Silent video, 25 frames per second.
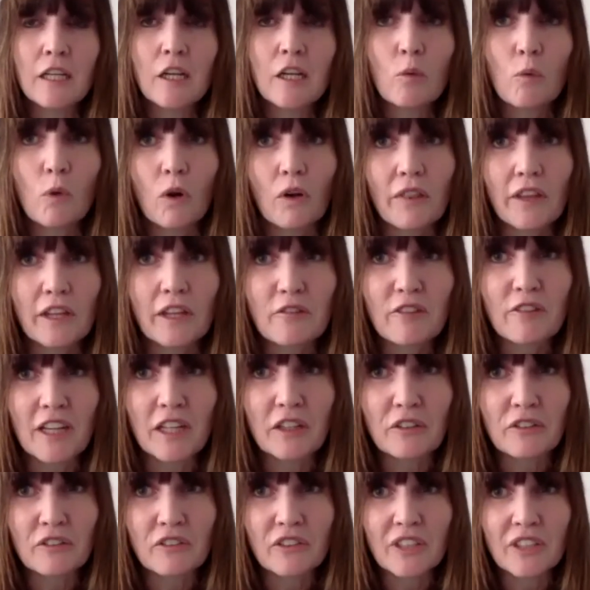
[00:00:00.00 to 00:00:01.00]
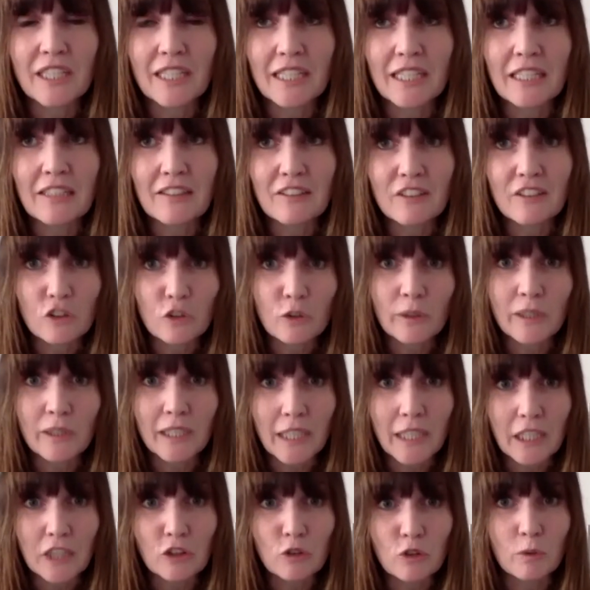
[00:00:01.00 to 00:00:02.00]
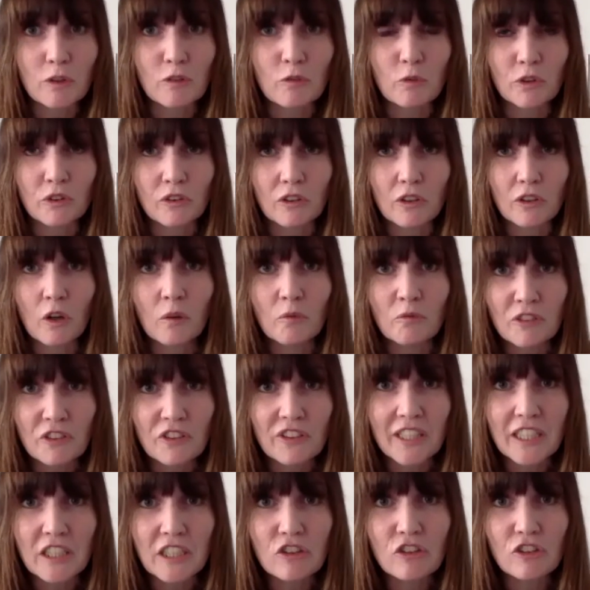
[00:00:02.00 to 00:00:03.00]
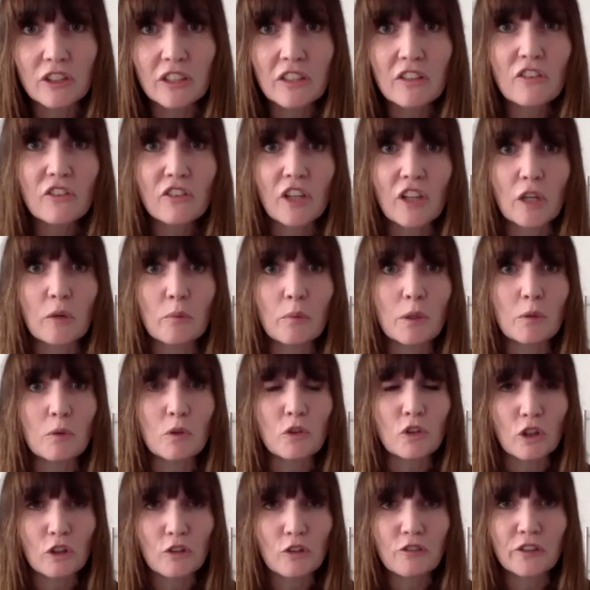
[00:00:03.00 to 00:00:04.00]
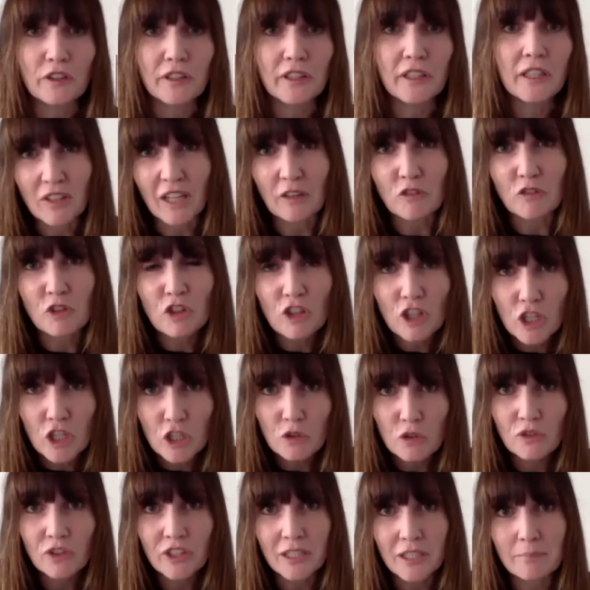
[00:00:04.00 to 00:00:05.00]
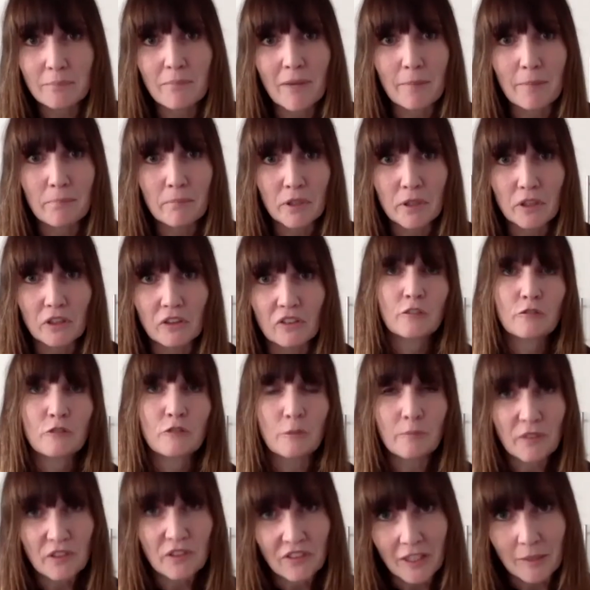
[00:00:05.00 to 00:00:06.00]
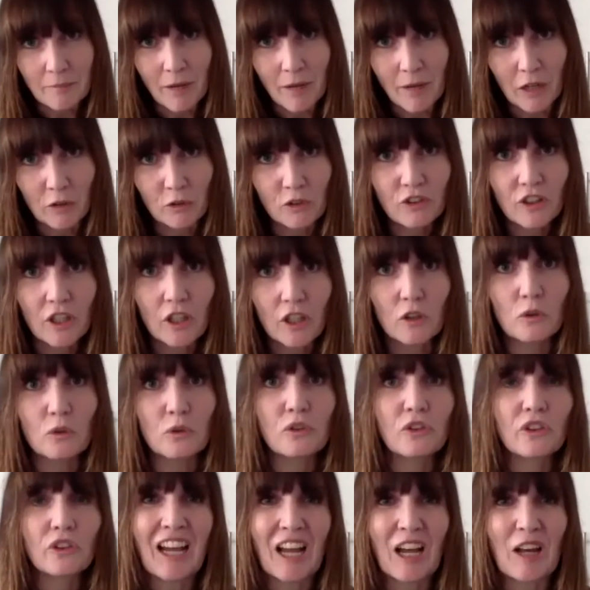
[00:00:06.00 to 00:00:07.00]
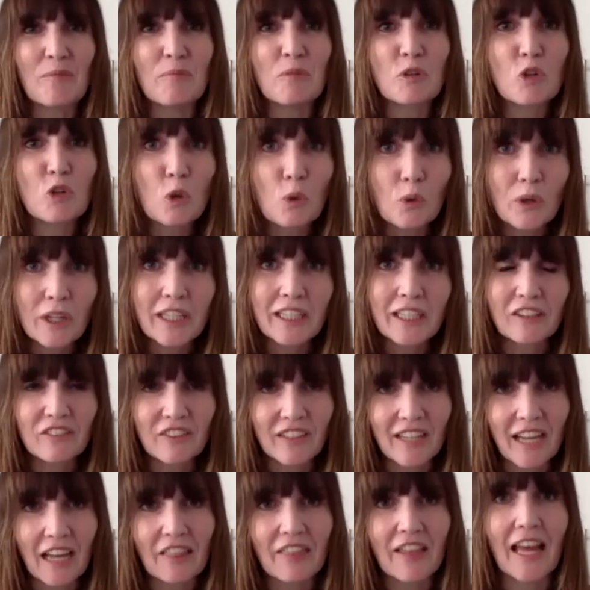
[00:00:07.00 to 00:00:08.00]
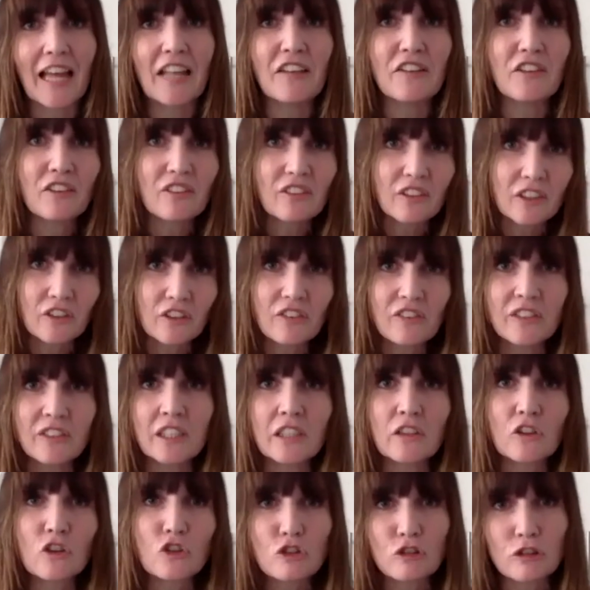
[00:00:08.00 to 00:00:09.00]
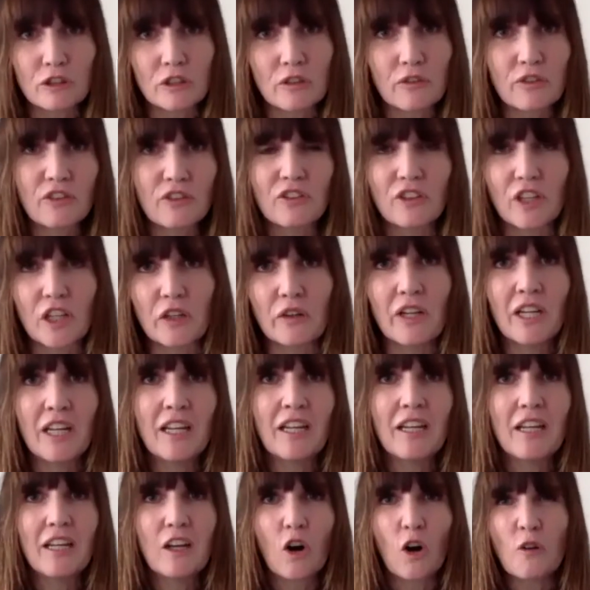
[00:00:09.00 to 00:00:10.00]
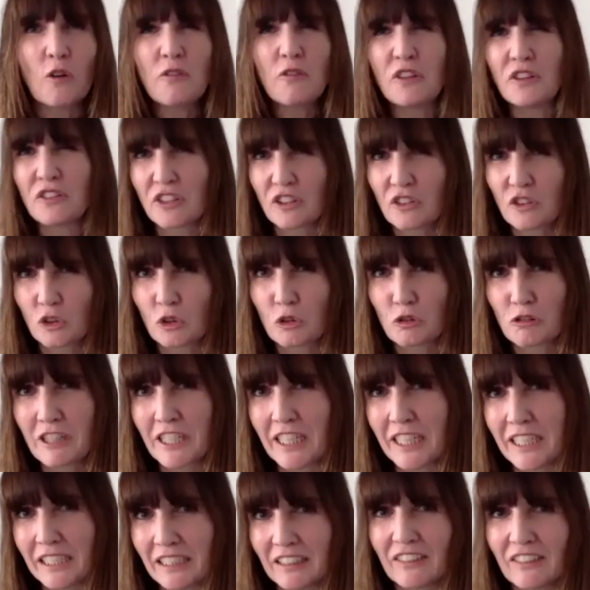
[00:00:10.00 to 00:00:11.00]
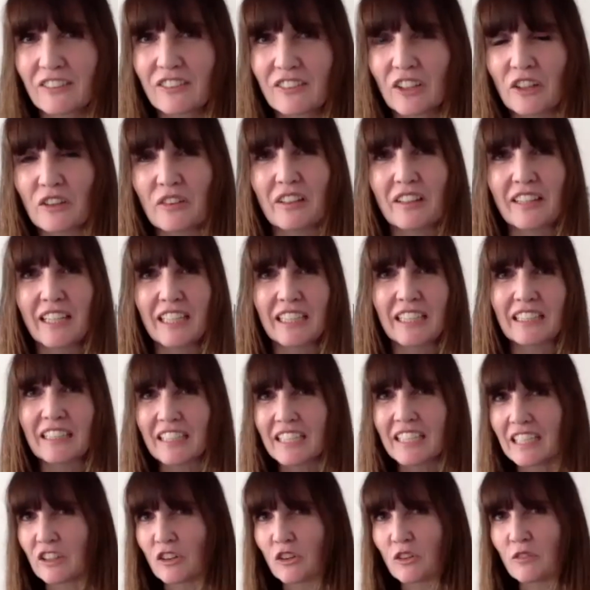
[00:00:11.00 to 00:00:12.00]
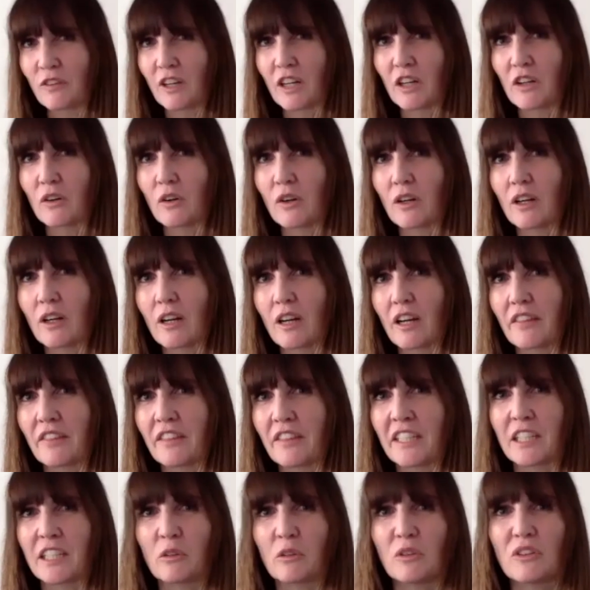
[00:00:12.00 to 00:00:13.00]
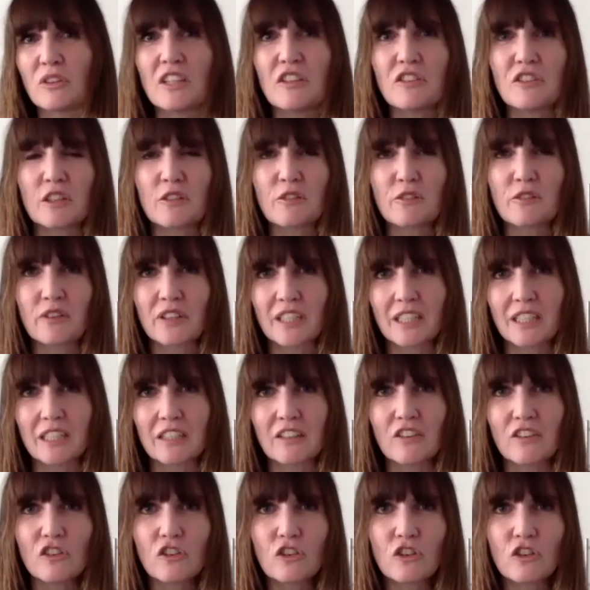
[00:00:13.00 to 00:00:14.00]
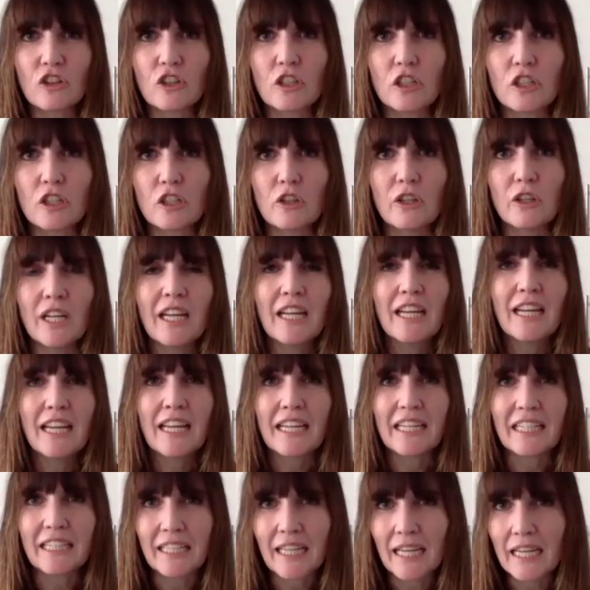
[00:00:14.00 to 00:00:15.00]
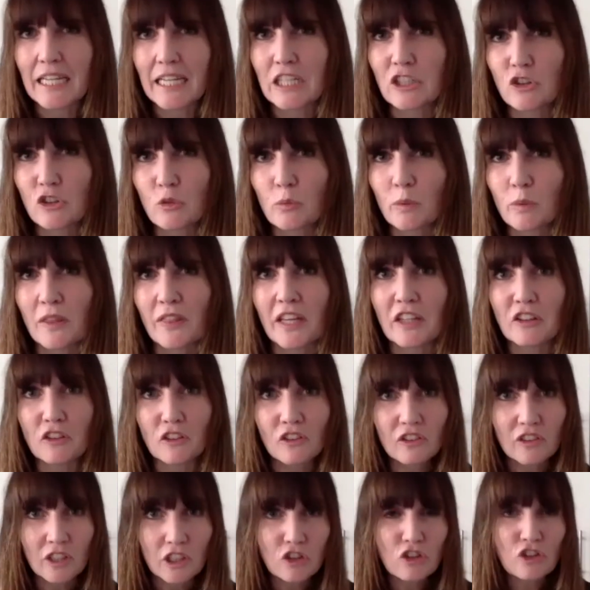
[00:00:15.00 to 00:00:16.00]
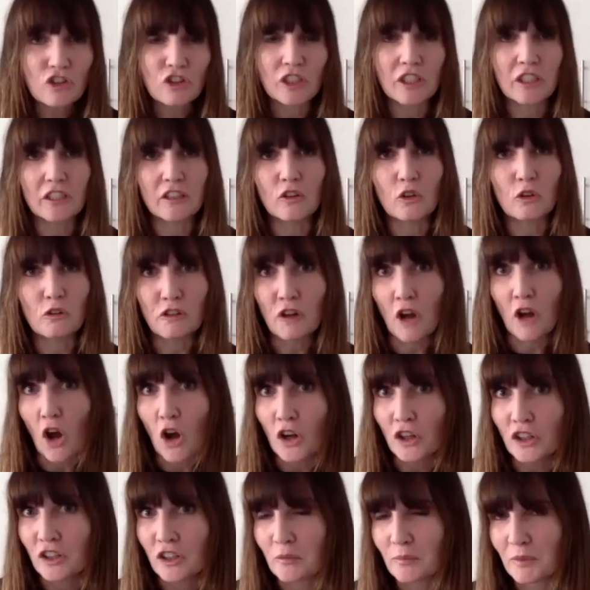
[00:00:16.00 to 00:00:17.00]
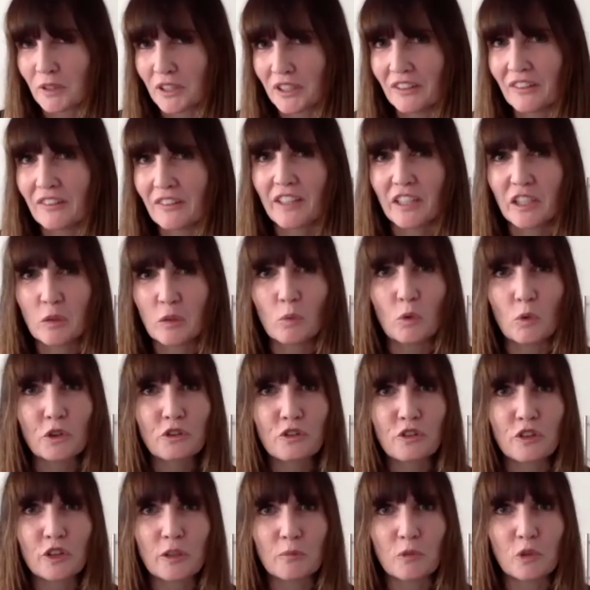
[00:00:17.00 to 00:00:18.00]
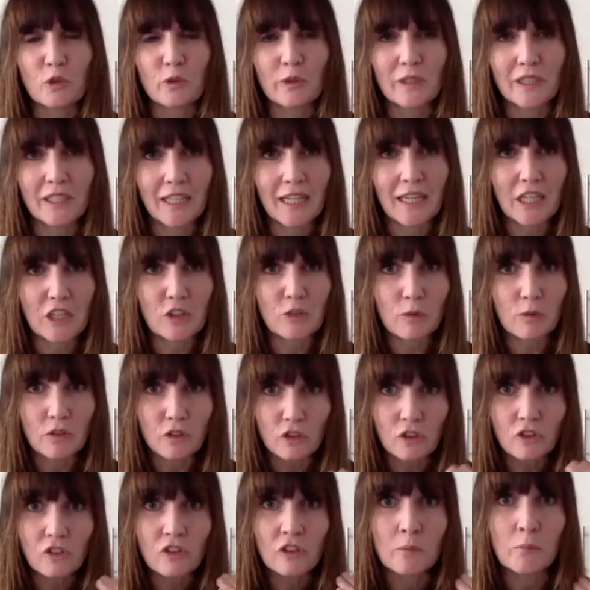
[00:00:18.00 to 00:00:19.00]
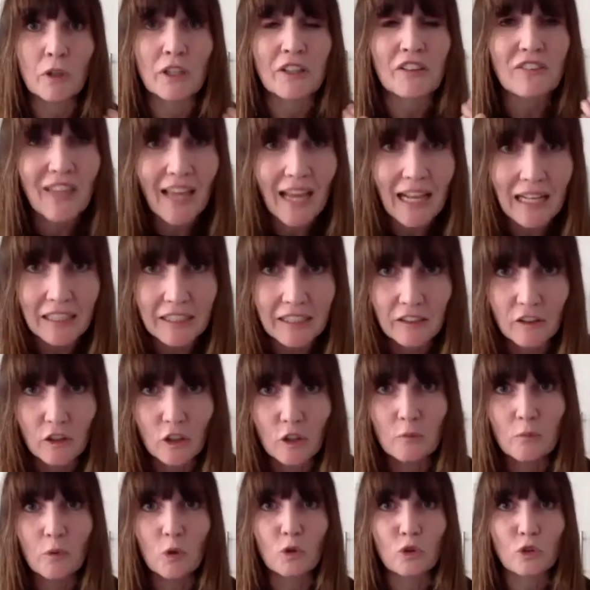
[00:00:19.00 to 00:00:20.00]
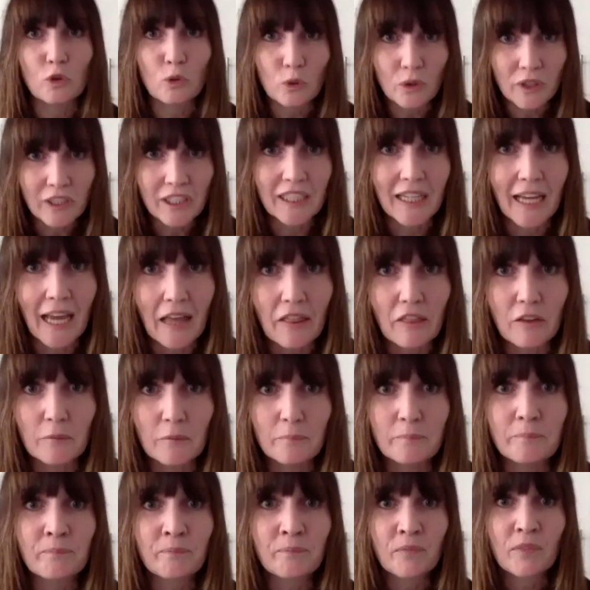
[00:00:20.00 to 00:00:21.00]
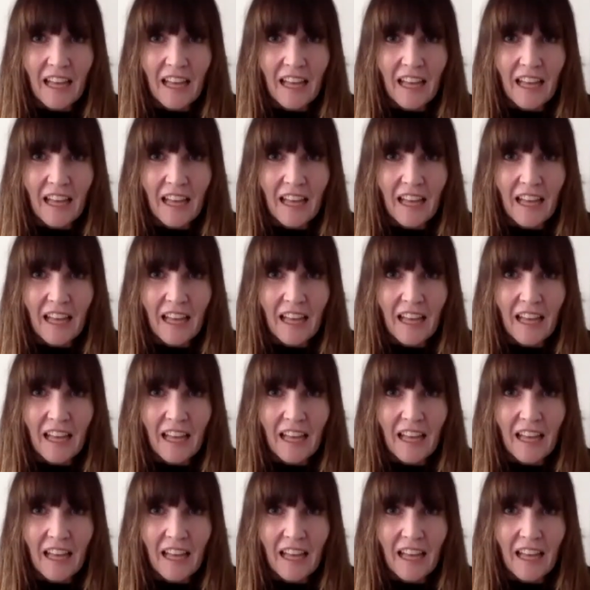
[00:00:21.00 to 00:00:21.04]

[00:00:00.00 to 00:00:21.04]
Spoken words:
What they found easier to engage with was a conversation. So we would often have 2 team members from the same household talking together and discussing the truth, so often disagreeing, so that then the kids felt, I think it was easier for the kids to engage with a discussion or an argument than it was for them to engage with just someone telling them or talking at them.